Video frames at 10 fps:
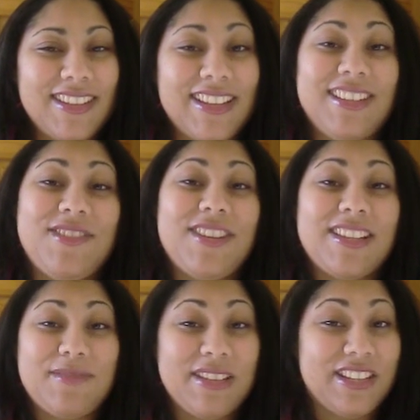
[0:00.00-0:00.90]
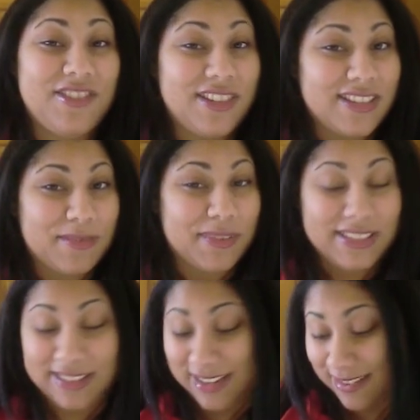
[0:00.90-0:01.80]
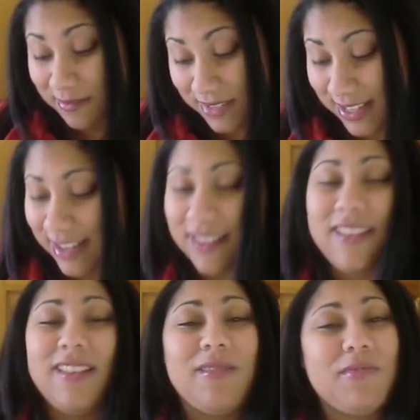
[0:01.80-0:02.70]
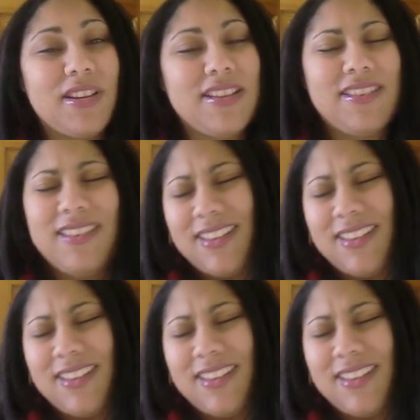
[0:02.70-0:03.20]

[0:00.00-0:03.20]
Unless you got some other tricks up your sleeve, you know what I'm saying? But